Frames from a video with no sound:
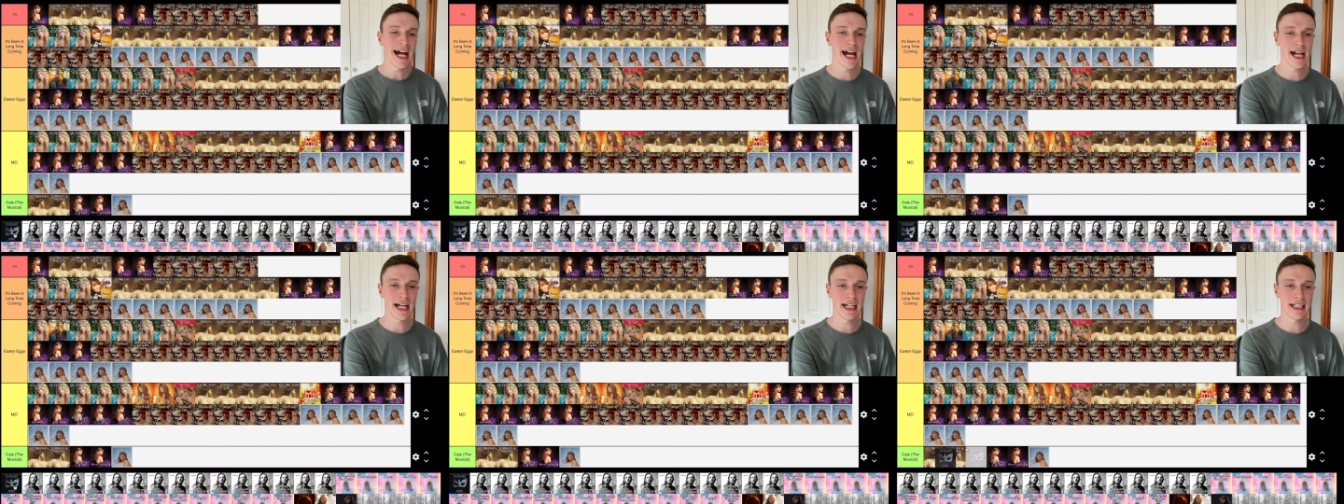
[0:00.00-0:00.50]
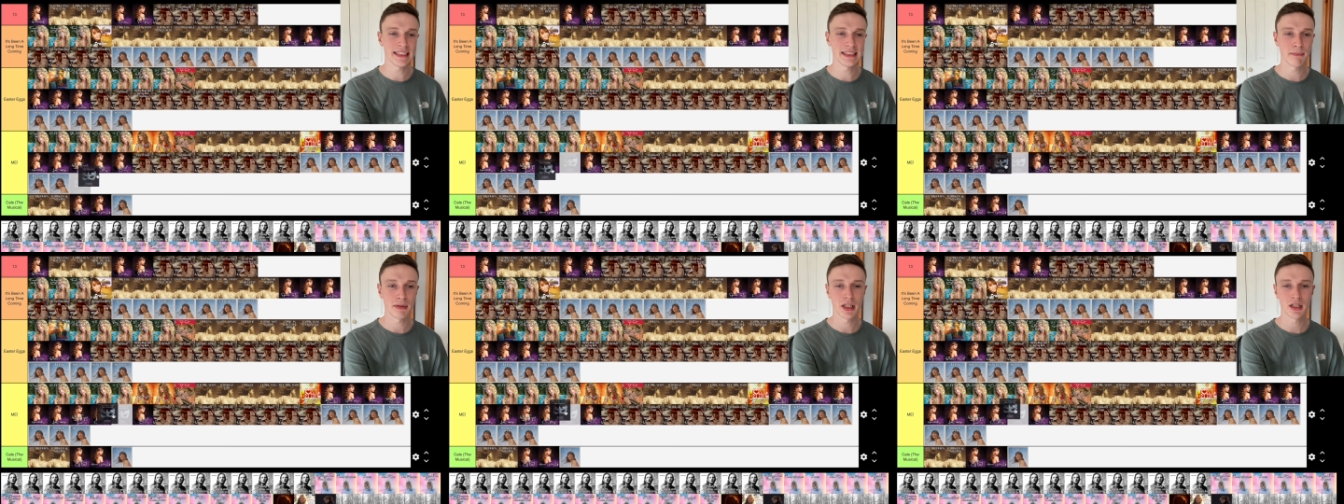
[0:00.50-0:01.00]
And
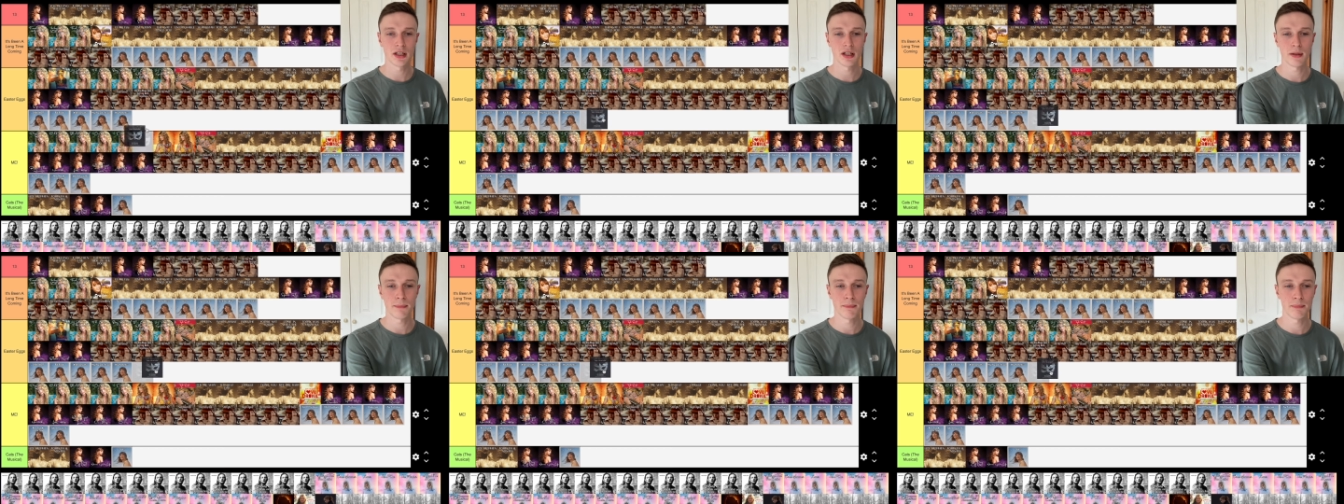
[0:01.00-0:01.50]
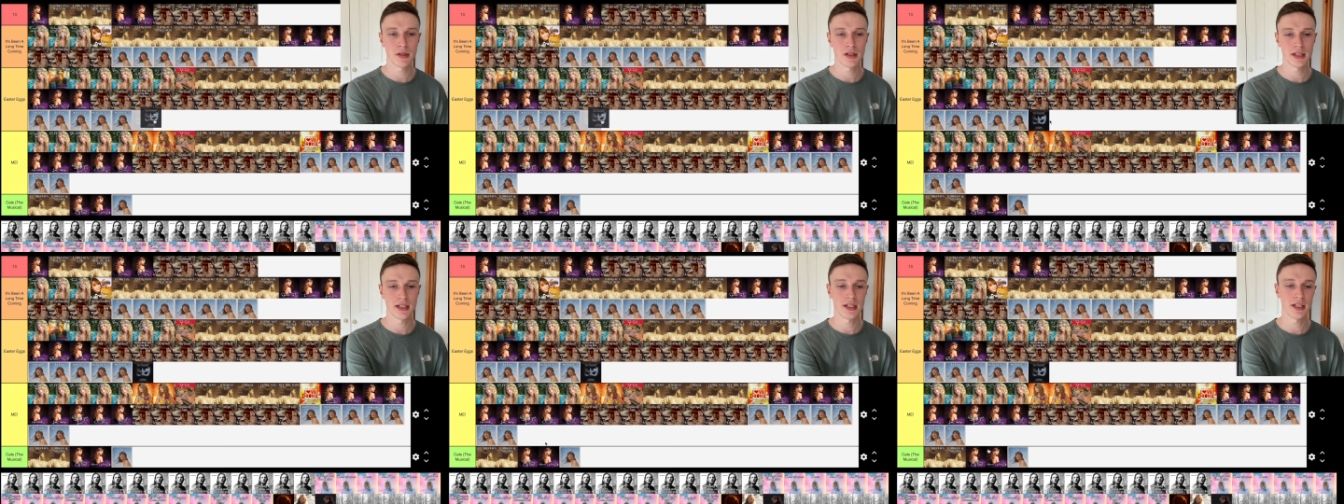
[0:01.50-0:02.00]
I'm going to put
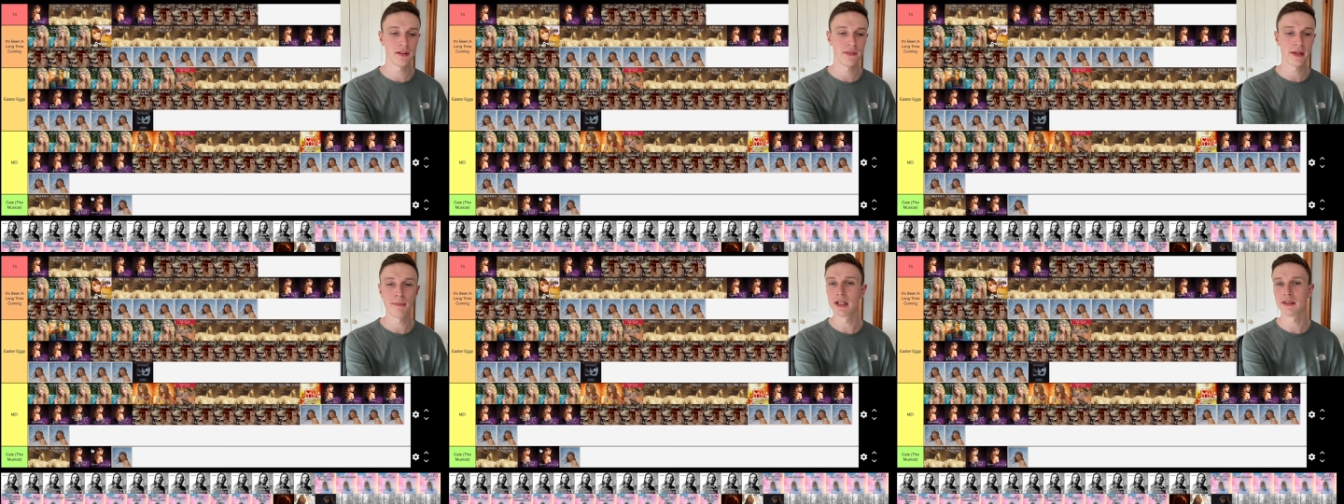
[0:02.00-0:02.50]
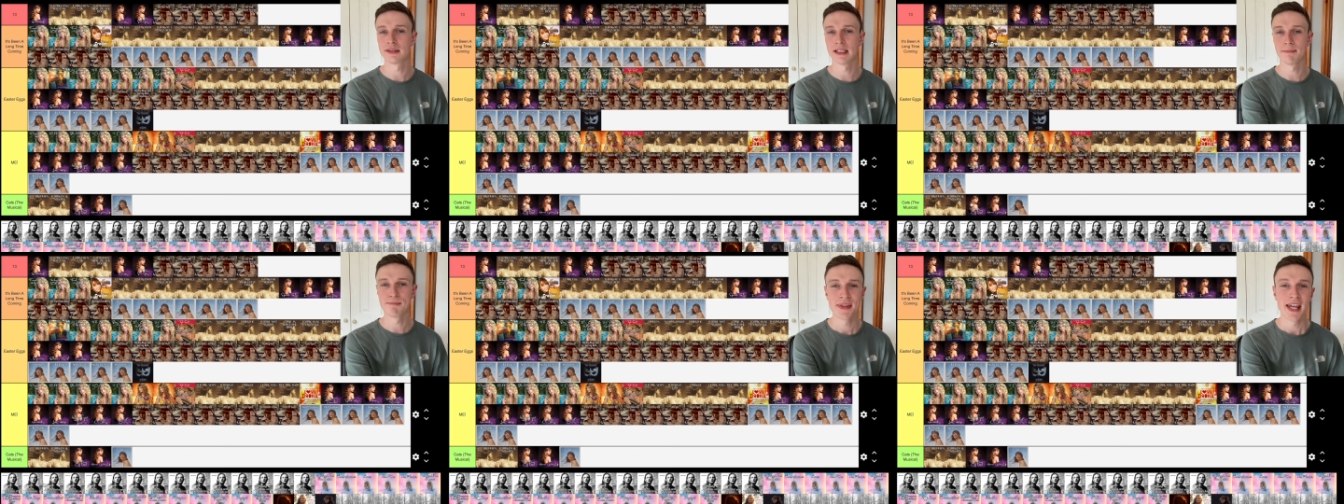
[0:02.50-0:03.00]
it in the middle tier.